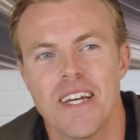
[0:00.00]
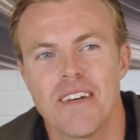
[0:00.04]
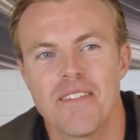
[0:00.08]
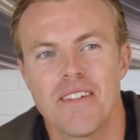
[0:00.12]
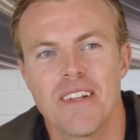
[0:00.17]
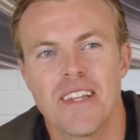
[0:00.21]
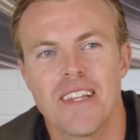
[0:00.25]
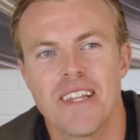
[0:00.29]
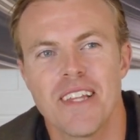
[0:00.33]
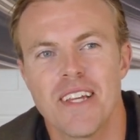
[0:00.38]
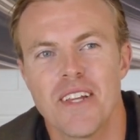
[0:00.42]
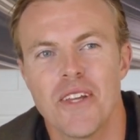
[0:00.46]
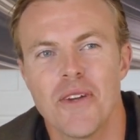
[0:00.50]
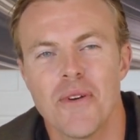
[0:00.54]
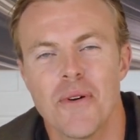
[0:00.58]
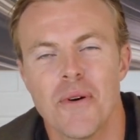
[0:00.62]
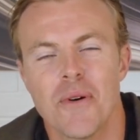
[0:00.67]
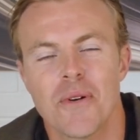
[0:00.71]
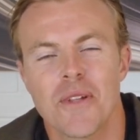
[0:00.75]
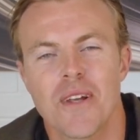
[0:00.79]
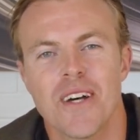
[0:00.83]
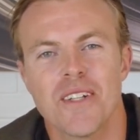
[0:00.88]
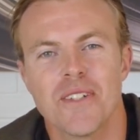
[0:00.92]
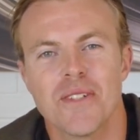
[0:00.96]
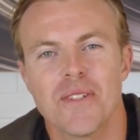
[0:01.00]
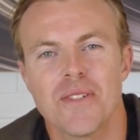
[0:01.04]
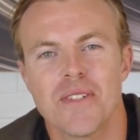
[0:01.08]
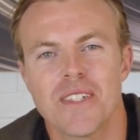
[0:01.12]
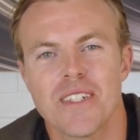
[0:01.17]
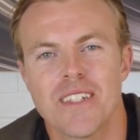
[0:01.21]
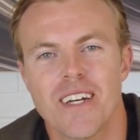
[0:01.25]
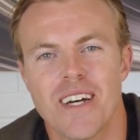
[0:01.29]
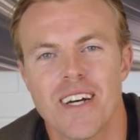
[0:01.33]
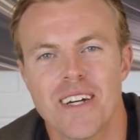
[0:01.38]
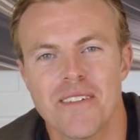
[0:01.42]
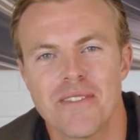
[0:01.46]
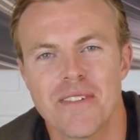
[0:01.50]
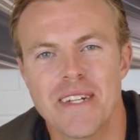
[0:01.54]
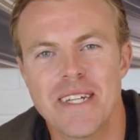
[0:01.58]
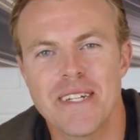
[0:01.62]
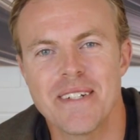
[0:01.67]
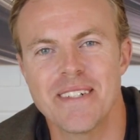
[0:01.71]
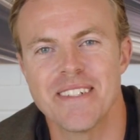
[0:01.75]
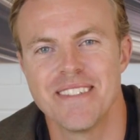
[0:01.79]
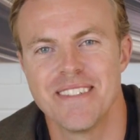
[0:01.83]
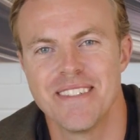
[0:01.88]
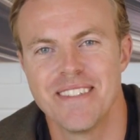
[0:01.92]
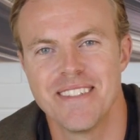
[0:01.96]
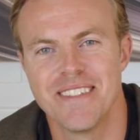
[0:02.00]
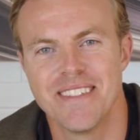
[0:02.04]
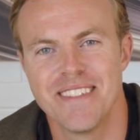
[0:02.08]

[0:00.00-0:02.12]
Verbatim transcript: Everything you hold on to is not real.